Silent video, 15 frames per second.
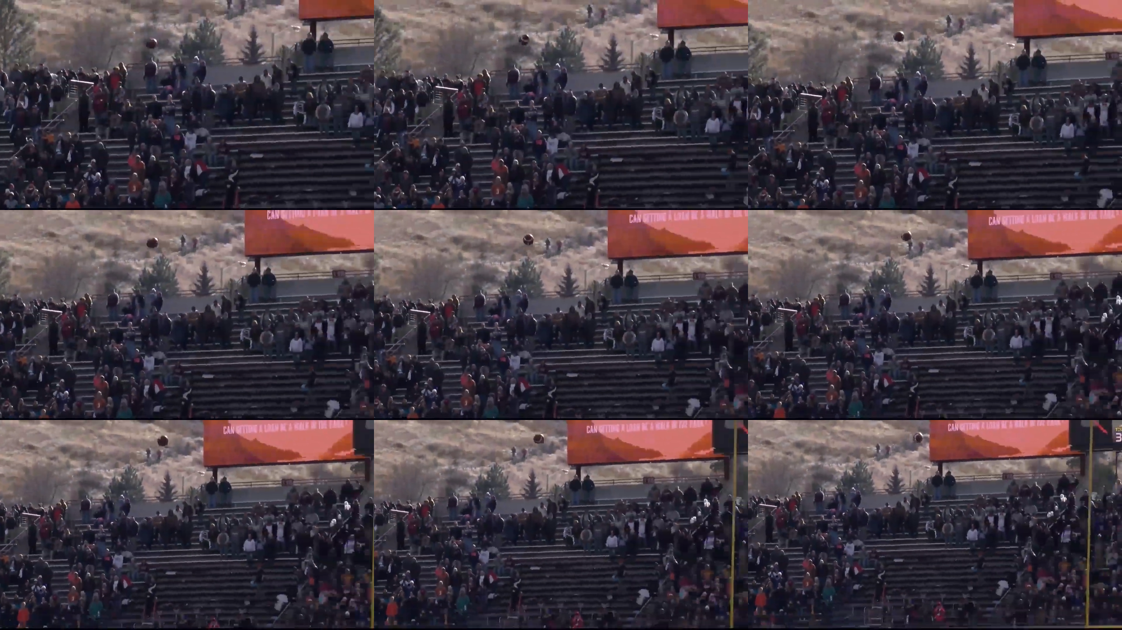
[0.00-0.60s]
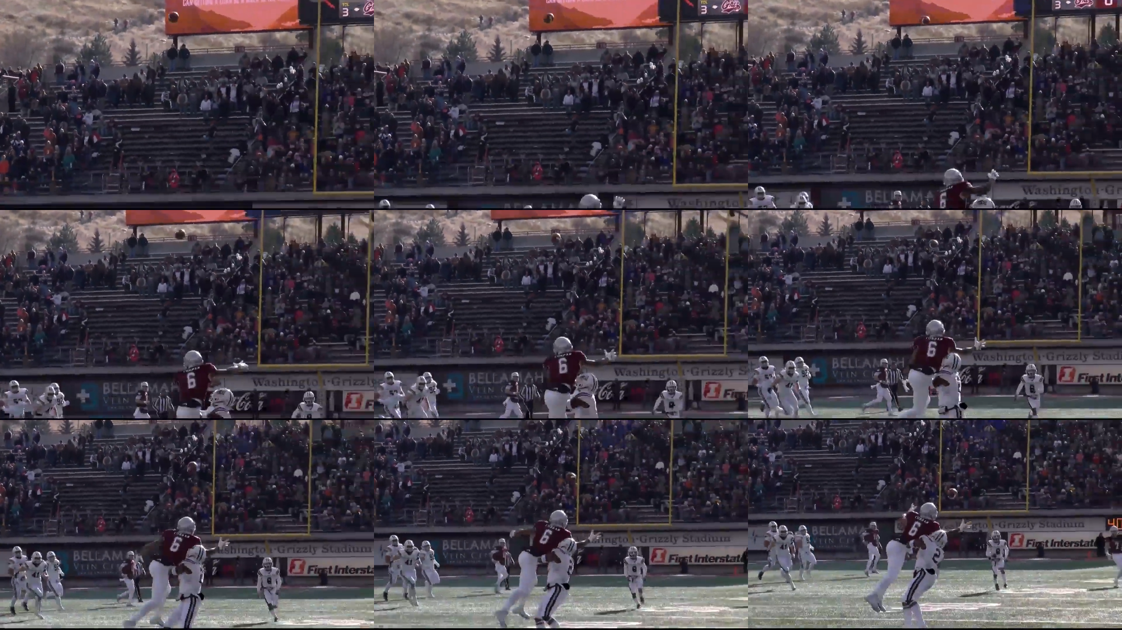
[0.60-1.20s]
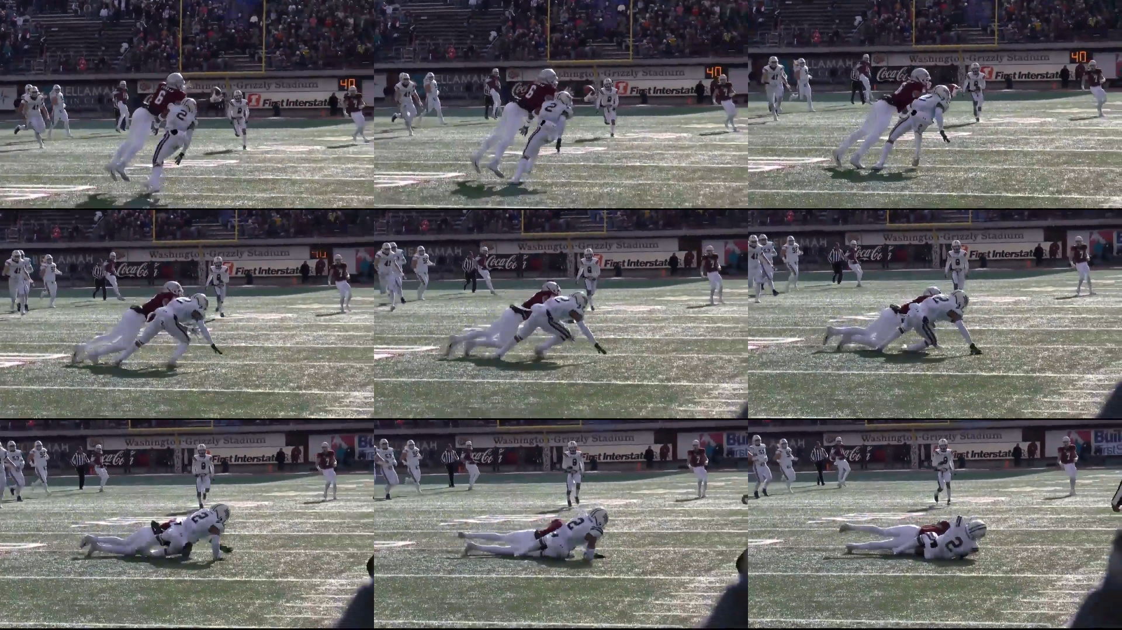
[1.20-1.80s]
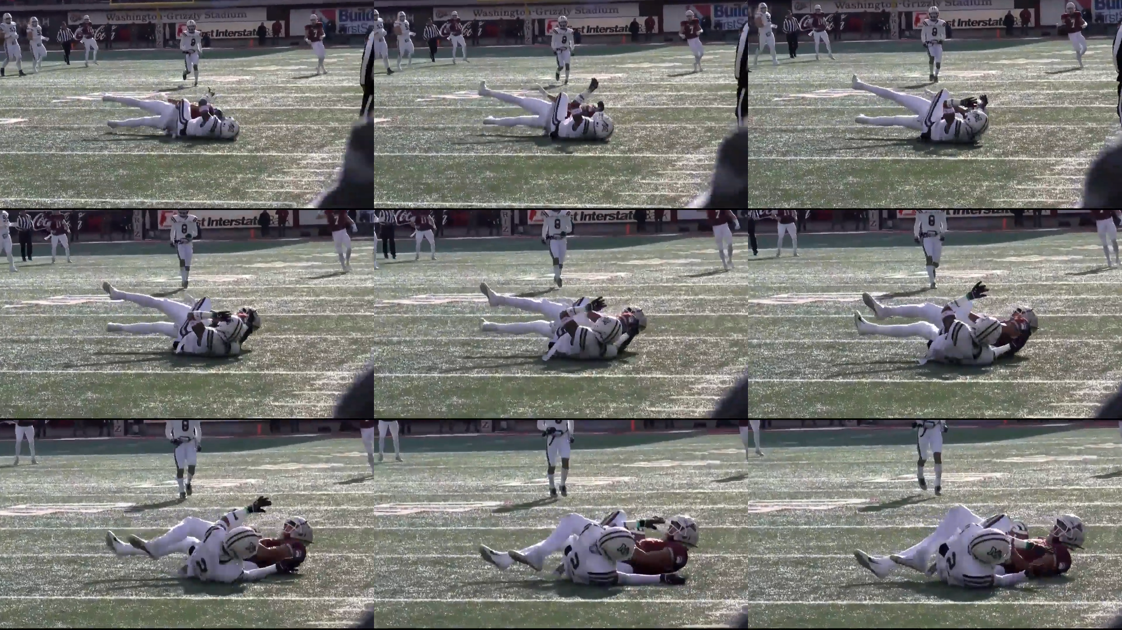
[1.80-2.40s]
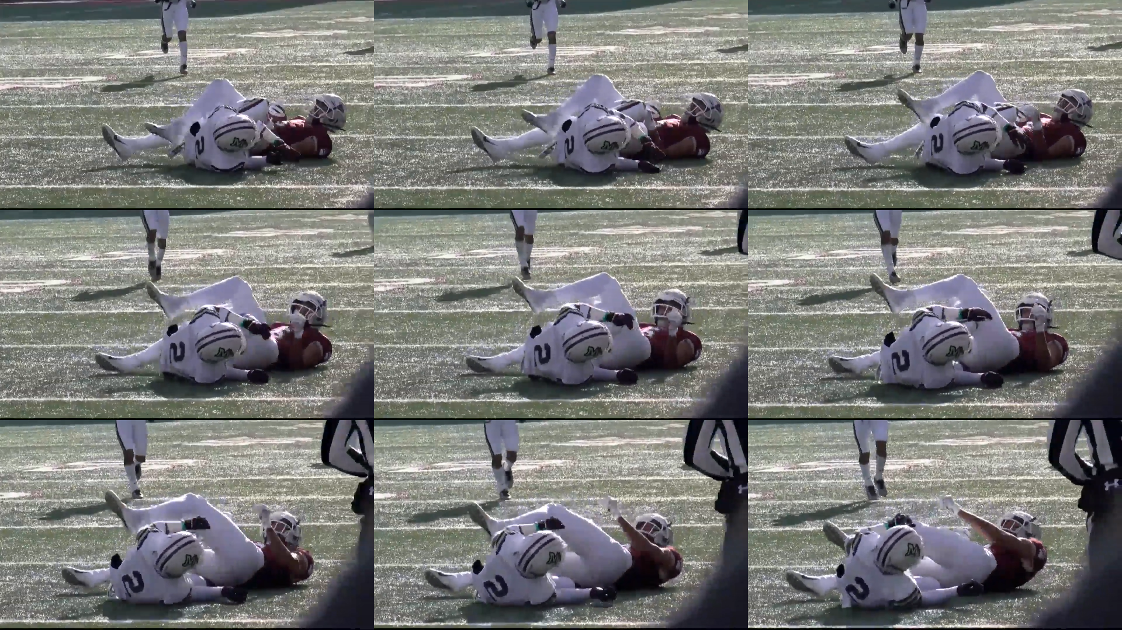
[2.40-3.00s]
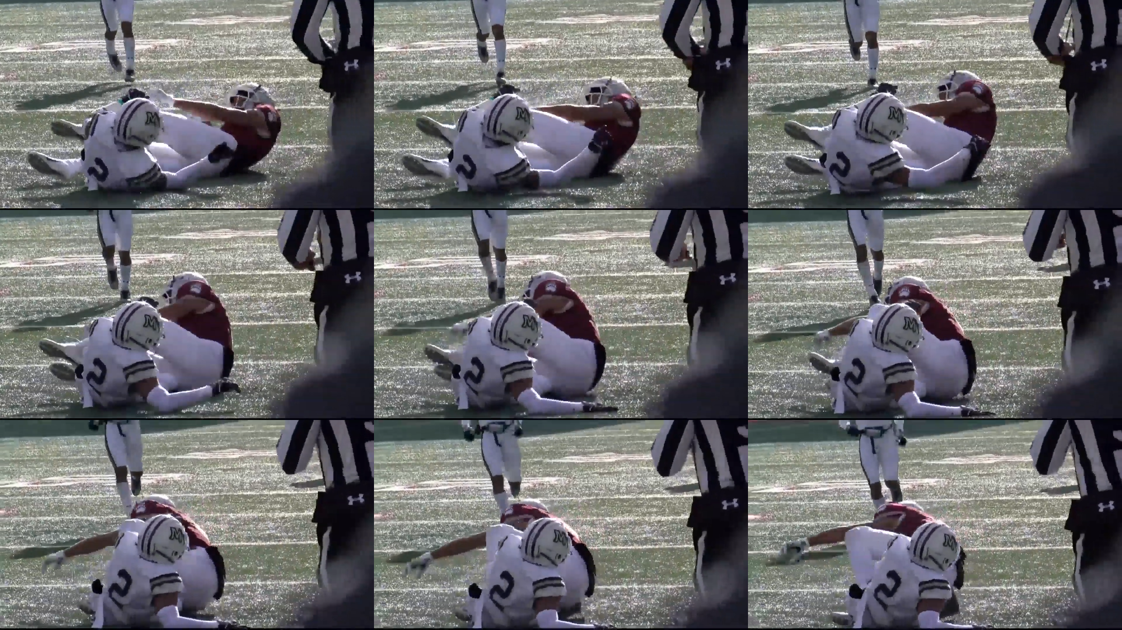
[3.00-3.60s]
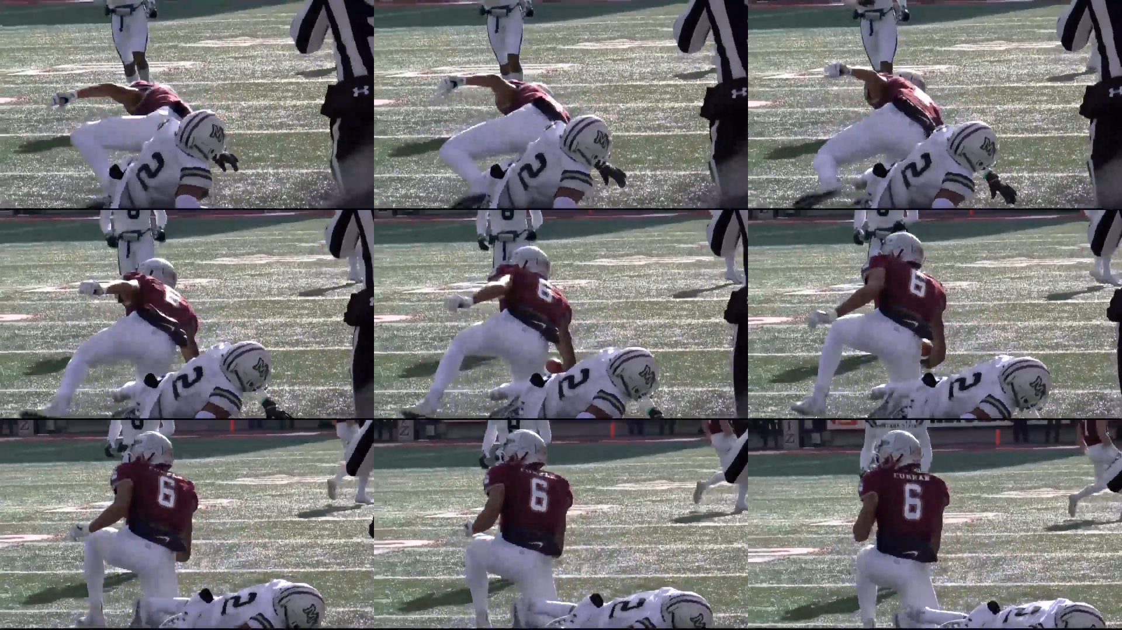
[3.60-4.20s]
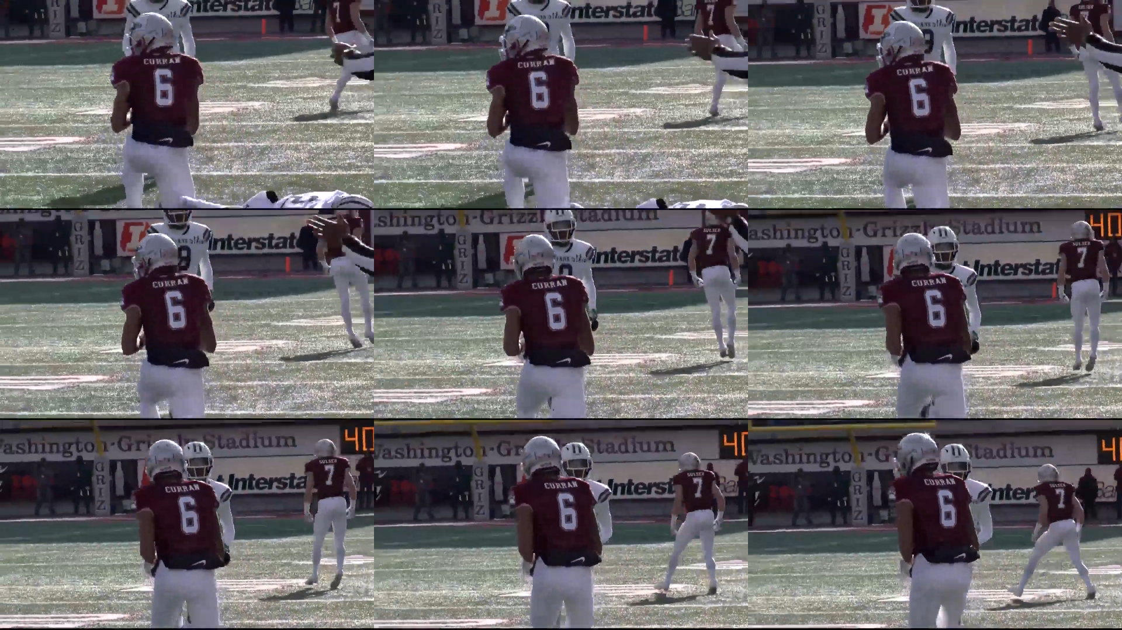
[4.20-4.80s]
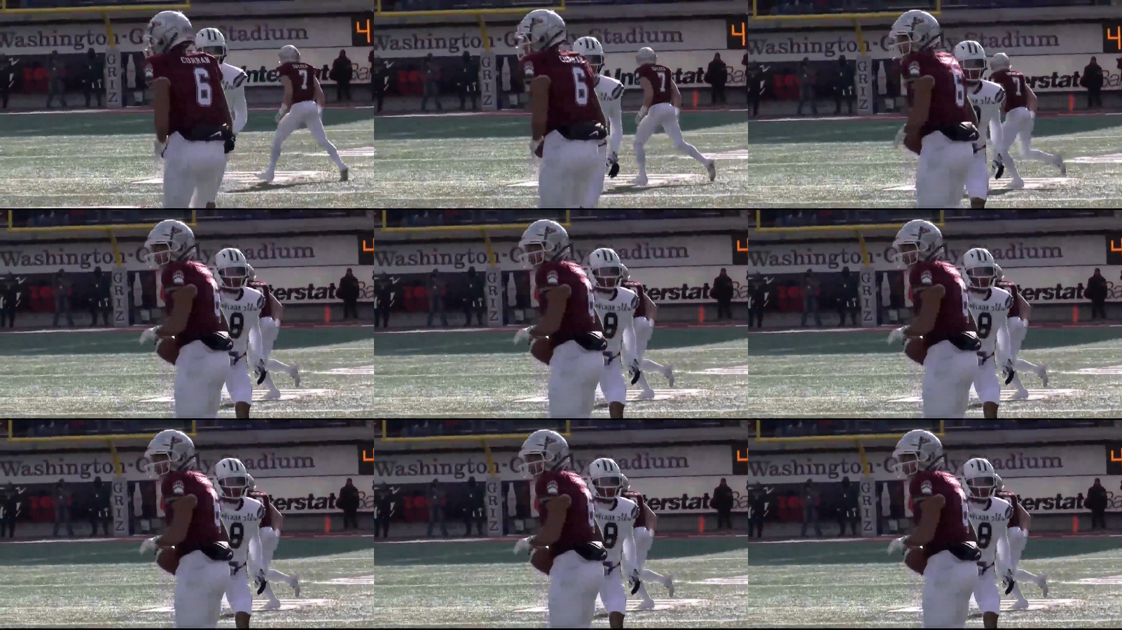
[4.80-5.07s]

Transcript: (no speaker visible)